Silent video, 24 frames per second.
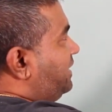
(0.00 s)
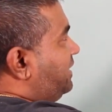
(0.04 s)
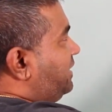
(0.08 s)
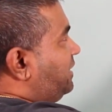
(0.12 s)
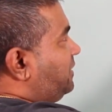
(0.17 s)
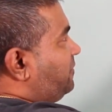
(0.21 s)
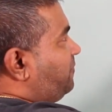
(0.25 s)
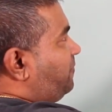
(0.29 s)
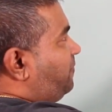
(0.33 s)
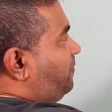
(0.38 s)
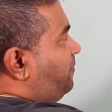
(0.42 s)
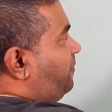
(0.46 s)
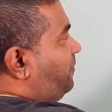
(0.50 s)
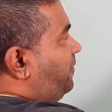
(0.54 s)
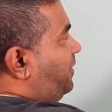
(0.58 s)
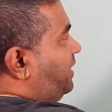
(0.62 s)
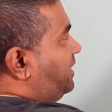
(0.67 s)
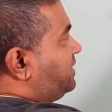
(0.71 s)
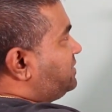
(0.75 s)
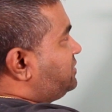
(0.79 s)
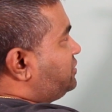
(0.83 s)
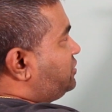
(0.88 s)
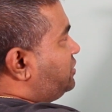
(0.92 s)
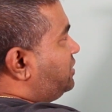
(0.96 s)
it
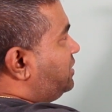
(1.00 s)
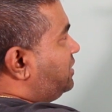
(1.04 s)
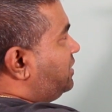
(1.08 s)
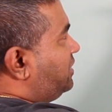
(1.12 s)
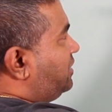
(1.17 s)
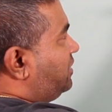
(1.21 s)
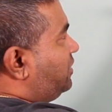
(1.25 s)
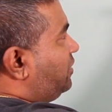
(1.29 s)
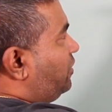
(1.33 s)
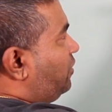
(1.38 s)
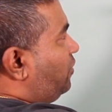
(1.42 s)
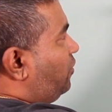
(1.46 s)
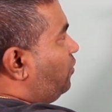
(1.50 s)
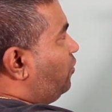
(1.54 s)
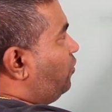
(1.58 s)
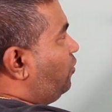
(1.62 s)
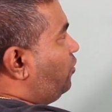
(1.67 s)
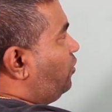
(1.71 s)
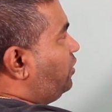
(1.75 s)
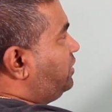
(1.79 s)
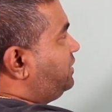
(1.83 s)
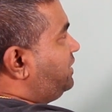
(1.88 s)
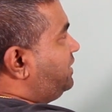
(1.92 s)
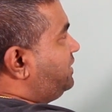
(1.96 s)
fetch
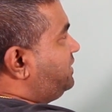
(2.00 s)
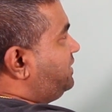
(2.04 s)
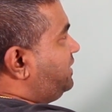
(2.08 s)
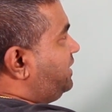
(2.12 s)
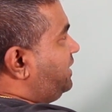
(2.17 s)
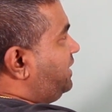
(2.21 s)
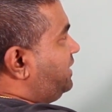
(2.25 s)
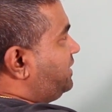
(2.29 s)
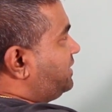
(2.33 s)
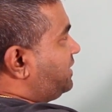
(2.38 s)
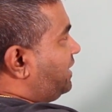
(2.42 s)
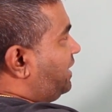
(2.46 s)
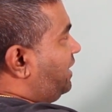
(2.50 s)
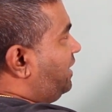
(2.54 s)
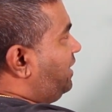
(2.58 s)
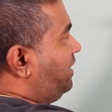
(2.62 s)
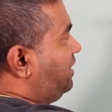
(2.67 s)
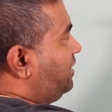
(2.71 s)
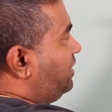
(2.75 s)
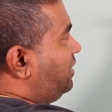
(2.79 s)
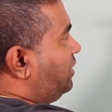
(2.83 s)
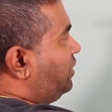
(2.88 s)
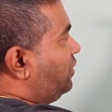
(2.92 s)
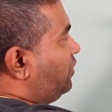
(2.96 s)
all the
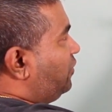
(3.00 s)
data